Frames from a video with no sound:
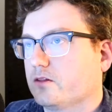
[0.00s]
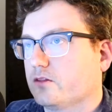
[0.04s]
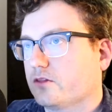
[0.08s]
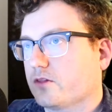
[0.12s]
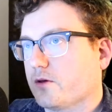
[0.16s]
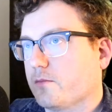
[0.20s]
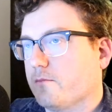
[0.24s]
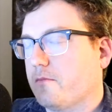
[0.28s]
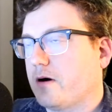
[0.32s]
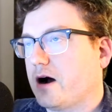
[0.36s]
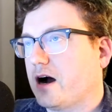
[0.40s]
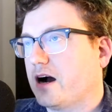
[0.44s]

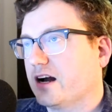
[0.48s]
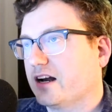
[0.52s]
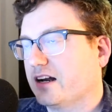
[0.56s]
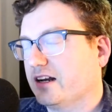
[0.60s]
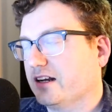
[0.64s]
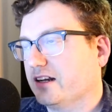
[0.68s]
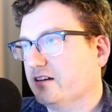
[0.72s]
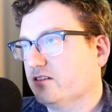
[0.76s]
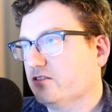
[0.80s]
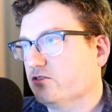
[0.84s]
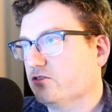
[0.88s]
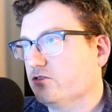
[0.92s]

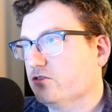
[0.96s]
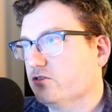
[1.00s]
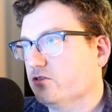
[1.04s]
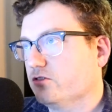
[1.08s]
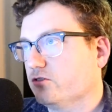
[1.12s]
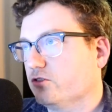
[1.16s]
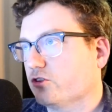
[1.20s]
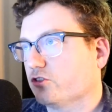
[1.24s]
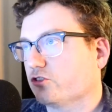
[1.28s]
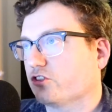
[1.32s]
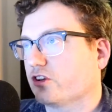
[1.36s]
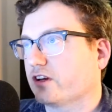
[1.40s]
mind,
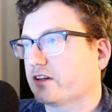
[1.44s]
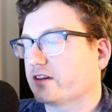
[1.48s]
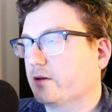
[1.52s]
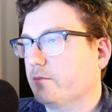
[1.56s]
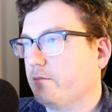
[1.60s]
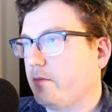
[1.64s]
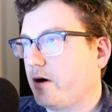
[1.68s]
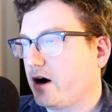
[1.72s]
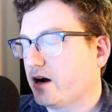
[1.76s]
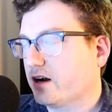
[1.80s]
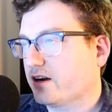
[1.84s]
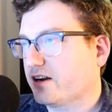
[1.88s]
just like the
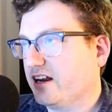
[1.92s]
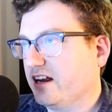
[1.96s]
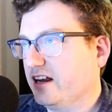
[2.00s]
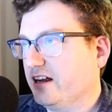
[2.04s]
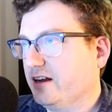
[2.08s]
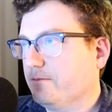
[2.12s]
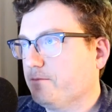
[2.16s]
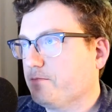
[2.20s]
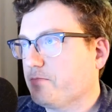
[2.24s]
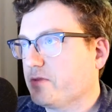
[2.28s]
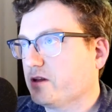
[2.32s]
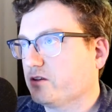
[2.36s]
body,
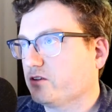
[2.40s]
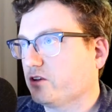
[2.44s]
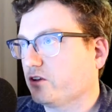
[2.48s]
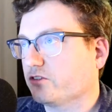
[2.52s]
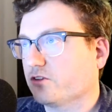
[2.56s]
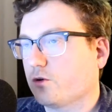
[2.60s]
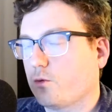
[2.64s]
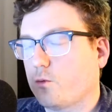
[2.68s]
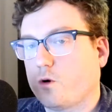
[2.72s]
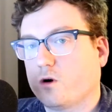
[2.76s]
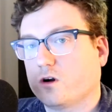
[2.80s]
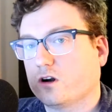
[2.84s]

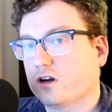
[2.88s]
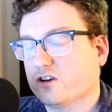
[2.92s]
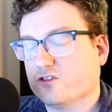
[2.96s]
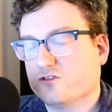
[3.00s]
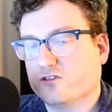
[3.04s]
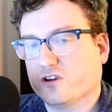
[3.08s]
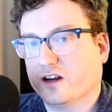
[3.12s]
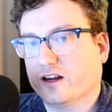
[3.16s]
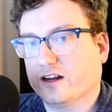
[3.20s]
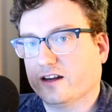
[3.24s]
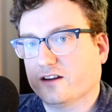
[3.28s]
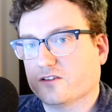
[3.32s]
doesn't want to
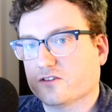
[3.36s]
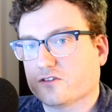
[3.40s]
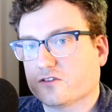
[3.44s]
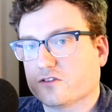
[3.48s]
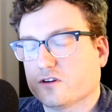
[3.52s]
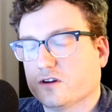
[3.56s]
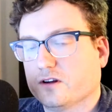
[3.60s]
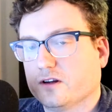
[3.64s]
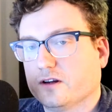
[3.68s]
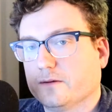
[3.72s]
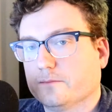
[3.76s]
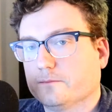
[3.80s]
change.
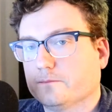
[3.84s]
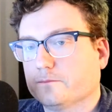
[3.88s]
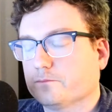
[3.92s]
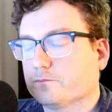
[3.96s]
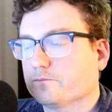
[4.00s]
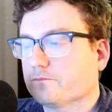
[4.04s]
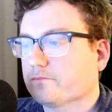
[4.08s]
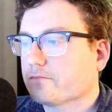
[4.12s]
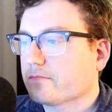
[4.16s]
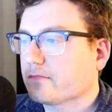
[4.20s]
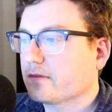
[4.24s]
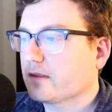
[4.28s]

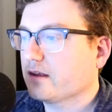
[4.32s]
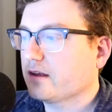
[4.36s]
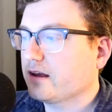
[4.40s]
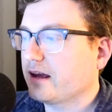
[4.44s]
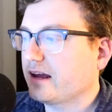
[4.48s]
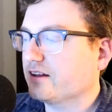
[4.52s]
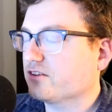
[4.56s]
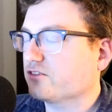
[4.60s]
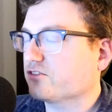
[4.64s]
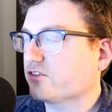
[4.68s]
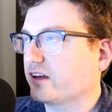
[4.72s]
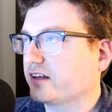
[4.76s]

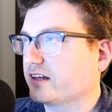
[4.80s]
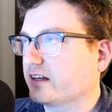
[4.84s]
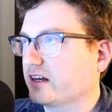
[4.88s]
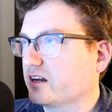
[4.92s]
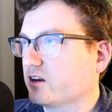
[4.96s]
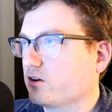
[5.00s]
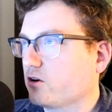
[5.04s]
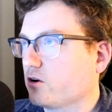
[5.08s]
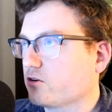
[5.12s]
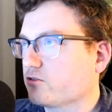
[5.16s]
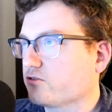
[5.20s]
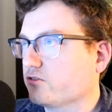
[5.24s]
And psychic
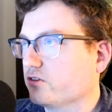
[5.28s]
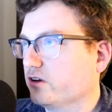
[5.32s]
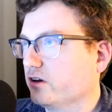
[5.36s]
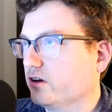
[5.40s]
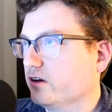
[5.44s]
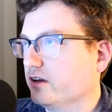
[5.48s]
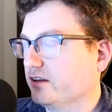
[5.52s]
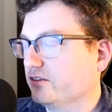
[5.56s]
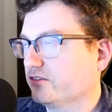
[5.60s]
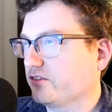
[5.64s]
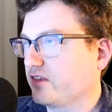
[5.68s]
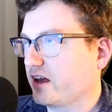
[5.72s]
inertia
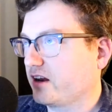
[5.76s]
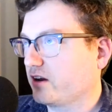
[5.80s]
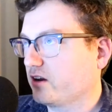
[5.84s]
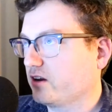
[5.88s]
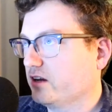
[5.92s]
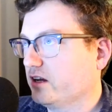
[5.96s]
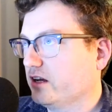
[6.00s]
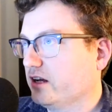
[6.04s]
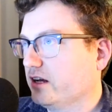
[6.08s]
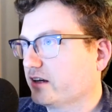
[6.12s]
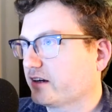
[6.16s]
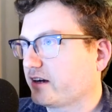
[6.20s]
is that
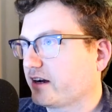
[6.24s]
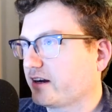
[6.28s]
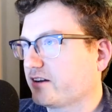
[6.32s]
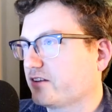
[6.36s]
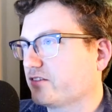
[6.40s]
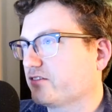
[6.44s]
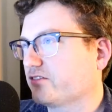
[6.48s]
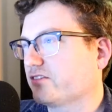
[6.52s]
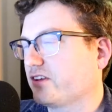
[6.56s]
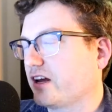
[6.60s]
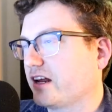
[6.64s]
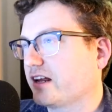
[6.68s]
kind of
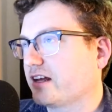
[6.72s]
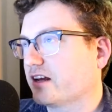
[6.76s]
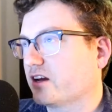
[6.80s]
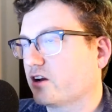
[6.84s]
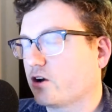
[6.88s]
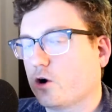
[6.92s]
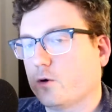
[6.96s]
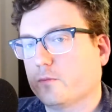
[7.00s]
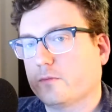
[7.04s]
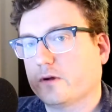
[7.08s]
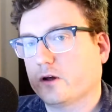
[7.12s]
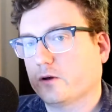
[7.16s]
psychic
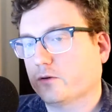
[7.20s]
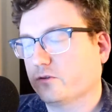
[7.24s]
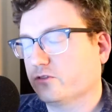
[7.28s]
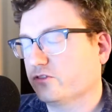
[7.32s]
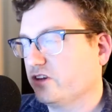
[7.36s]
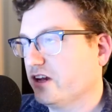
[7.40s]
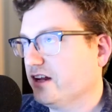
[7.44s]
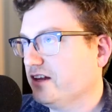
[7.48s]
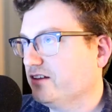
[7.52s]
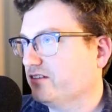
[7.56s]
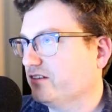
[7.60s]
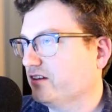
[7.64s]

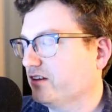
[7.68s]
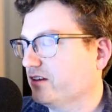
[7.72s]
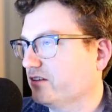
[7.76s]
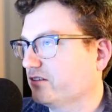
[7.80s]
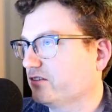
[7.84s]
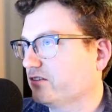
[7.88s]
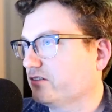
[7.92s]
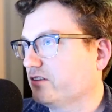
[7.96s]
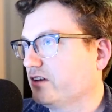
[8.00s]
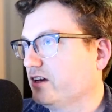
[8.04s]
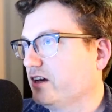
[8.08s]
homeostasis